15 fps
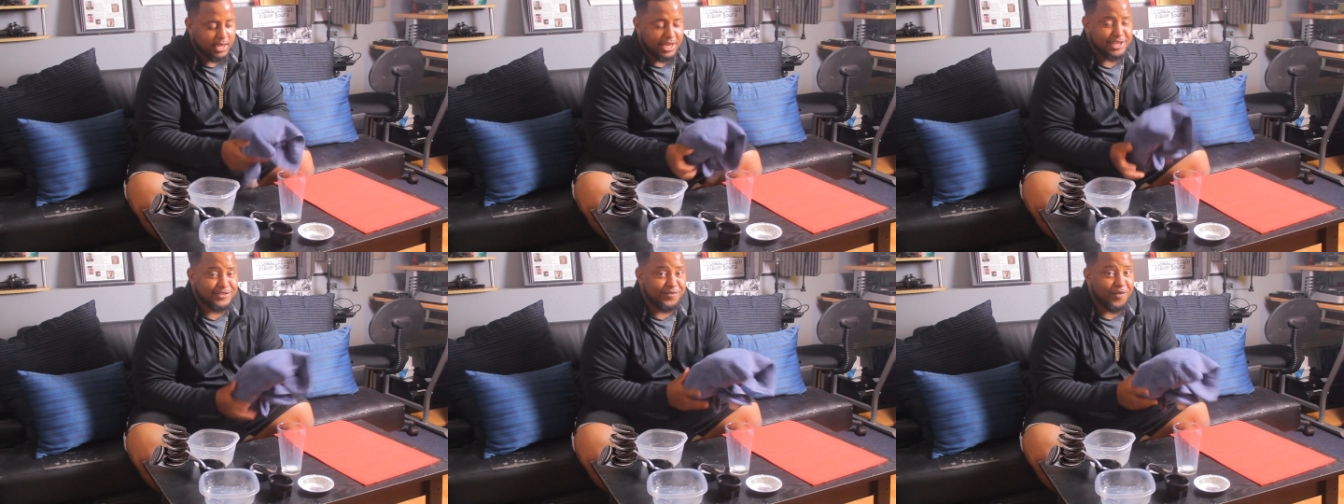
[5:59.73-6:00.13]

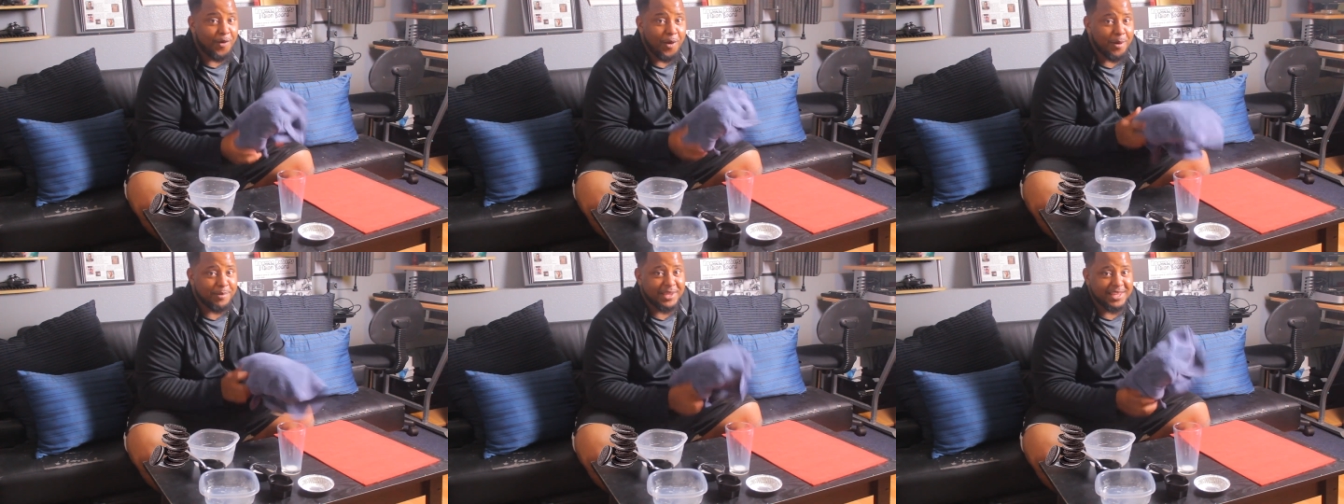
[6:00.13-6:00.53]
It's
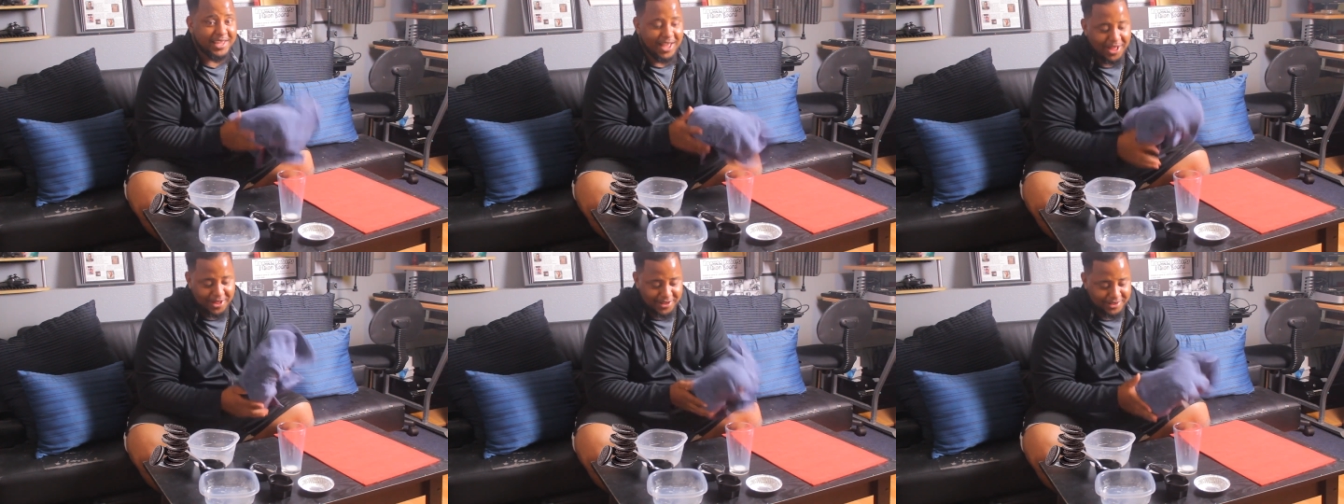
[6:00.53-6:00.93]
forming,
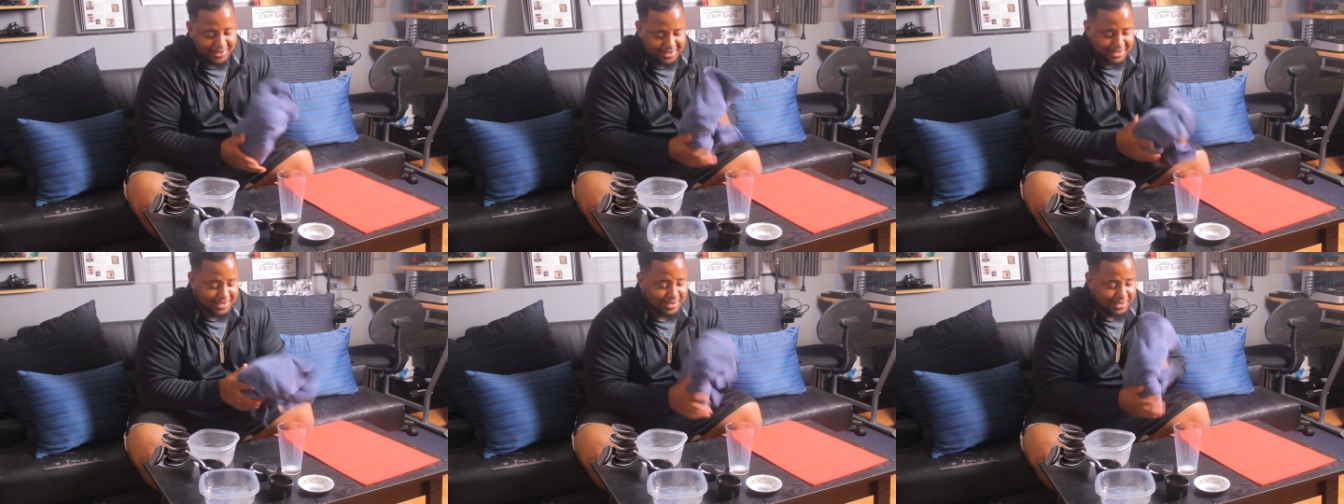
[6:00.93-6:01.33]
y'all.
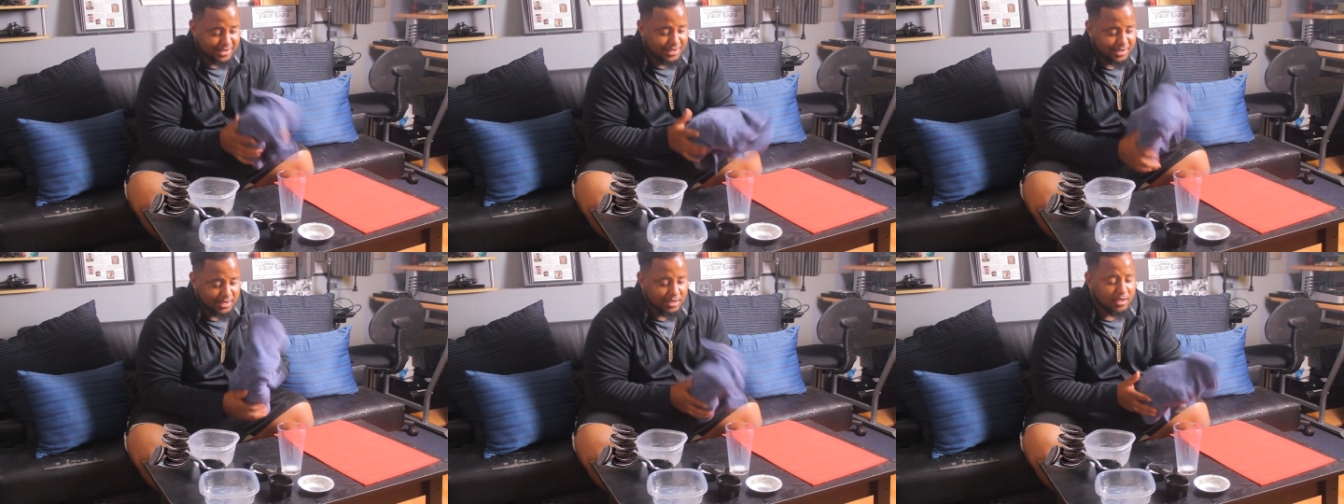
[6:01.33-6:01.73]

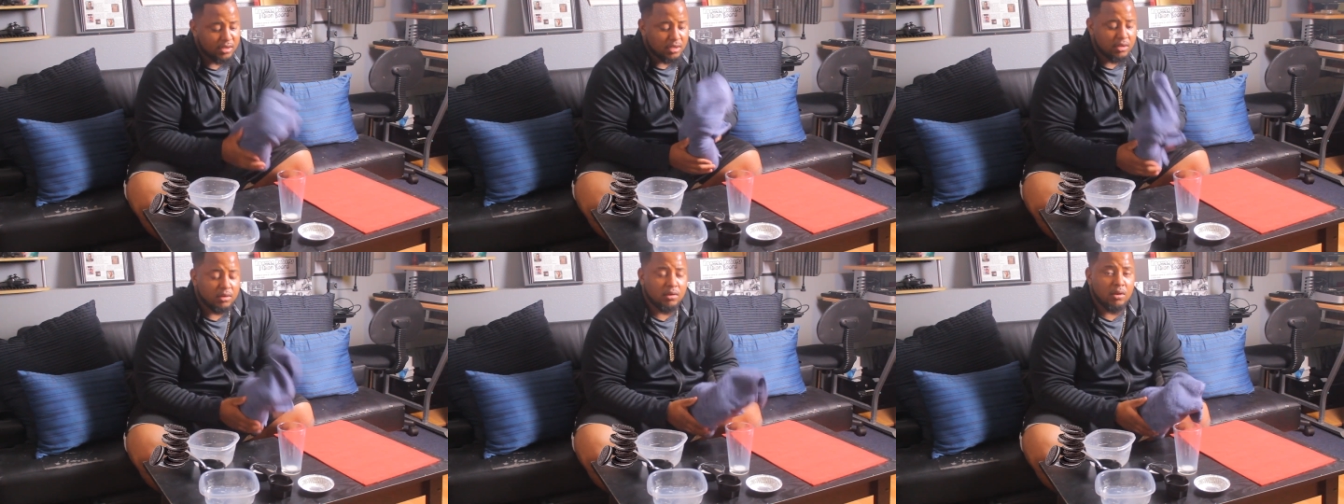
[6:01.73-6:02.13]

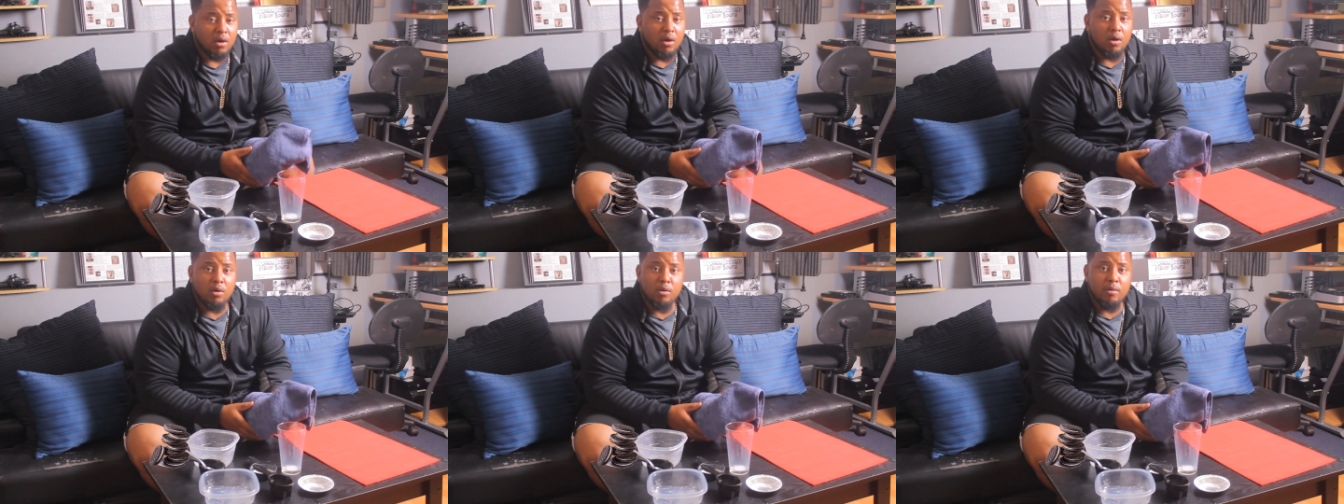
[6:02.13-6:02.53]

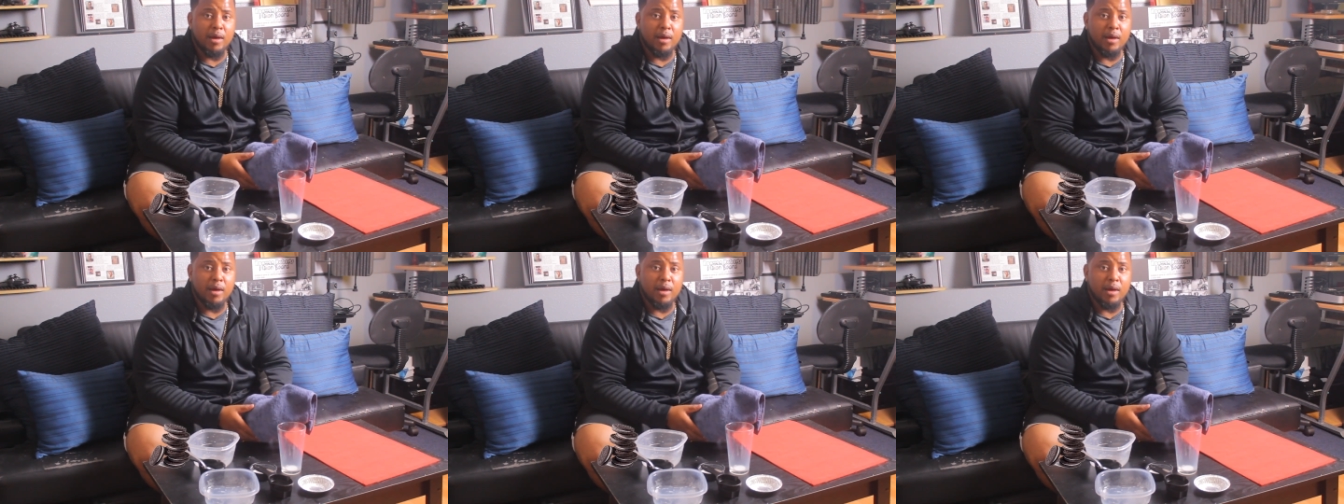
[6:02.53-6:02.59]
No